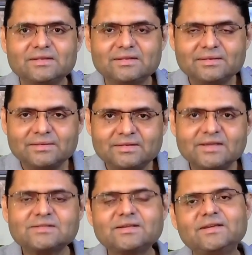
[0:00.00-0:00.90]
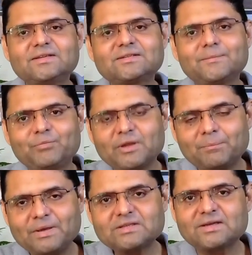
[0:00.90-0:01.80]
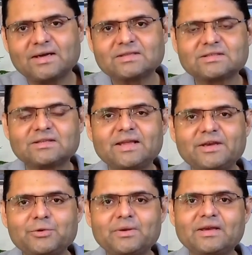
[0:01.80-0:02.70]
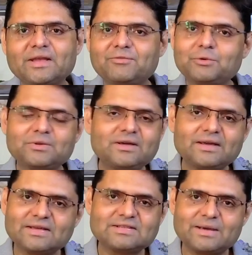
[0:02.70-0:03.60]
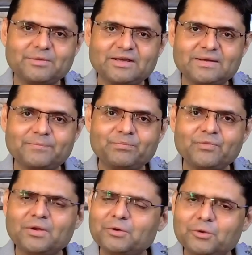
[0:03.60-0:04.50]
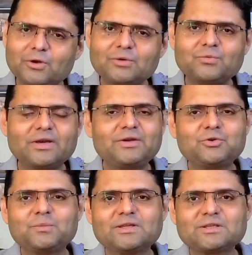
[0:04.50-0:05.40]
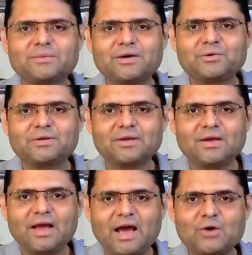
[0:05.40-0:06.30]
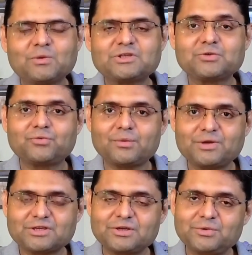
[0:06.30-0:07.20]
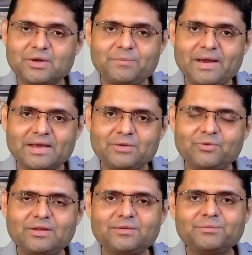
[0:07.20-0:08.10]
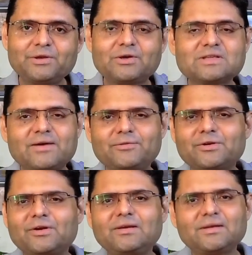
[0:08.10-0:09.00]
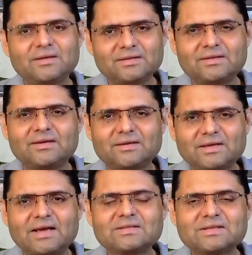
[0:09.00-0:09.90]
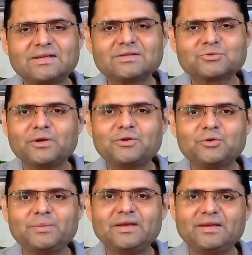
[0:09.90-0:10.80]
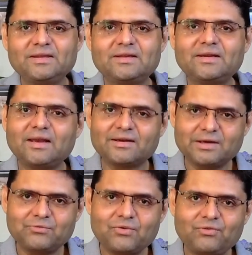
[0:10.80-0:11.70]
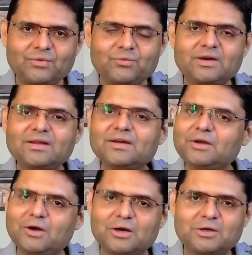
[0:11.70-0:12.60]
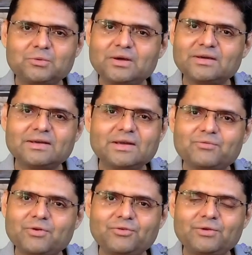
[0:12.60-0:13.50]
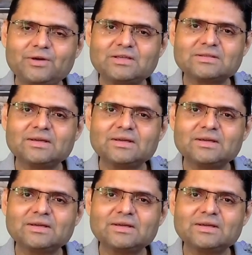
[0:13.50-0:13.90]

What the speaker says: this is the best answer that you can give to the examiner. Do not worry too much about how much information you are packing with, because after all, the answer is going to be either in 150 word or 250 words.